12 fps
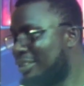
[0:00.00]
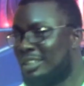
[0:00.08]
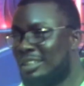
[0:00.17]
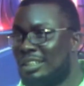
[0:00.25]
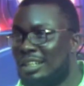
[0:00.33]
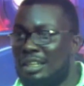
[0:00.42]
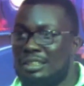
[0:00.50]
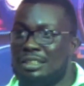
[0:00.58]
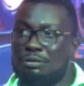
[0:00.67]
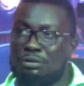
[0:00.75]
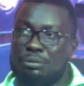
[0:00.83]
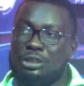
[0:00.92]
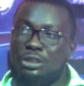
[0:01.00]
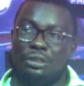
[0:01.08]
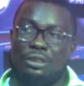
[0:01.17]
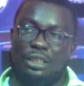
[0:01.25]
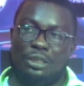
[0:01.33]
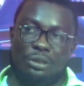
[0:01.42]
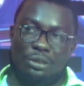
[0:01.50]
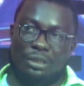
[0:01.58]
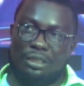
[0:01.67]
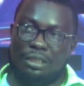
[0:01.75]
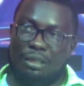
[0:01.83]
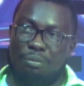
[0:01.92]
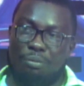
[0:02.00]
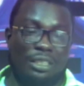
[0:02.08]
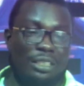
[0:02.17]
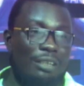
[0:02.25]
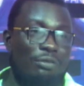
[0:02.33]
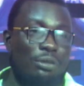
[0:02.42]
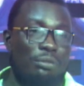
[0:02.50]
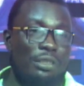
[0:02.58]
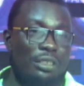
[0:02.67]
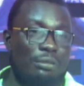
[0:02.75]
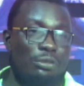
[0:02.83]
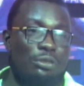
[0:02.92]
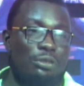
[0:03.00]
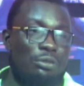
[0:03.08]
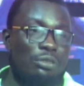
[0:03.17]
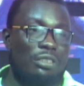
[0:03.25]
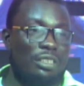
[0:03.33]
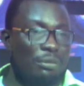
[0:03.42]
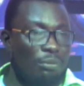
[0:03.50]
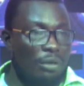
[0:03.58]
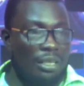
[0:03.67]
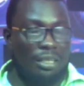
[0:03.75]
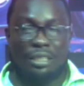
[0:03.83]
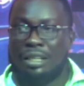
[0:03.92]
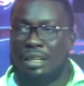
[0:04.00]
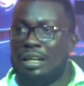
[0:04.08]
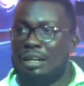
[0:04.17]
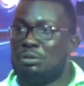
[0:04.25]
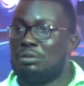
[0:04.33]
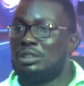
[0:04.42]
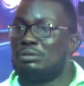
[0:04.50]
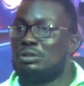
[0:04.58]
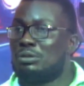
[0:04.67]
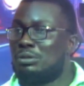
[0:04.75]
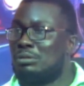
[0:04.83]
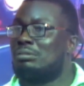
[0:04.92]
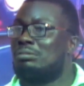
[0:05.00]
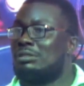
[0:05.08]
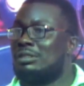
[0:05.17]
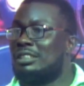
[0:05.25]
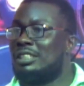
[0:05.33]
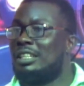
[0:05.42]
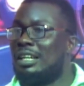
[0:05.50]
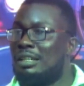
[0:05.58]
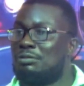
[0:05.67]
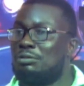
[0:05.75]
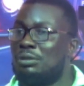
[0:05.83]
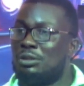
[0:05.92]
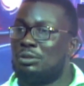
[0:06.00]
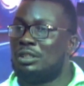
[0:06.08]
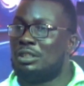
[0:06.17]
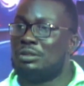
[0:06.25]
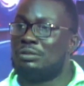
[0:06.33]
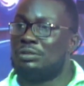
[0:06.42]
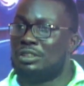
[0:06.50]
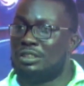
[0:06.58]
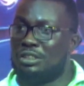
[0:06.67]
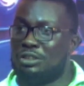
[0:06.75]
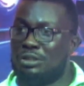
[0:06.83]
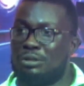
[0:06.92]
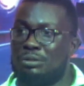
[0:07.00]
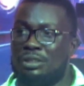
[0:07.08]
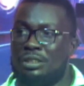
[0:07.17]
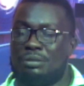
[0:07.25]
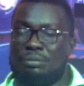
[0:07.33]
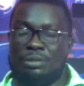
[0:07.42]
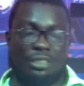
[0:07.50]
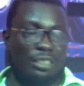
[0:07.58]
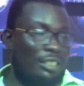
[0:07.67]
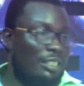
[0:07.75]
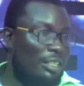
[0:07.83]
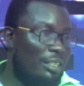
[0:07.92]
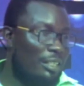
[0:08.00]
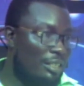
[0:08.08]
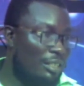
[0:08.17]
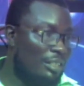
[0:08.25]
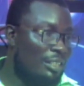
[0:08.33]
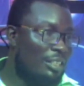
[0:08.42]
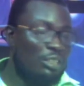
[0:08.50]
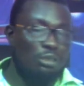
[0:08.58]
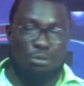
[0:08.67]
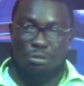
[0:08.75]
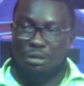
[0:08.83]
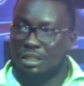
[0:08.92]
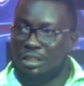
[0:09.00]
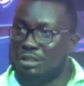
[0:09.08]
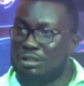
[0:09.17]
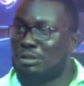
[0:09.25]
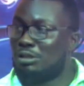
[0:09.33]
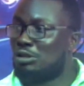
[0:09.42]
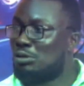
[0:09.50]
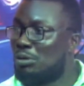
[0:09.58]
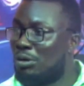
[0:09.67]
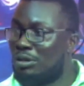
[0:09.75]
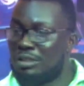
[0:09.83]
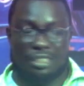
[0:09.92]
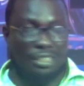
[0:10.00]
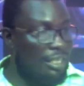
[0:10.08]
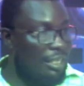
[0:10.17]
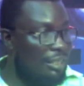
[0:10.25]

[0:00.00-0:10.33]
That's the information I got. But I've not been able to I've not been able to really have one-on-one conversation with Mr. Teke to really discuss, to understand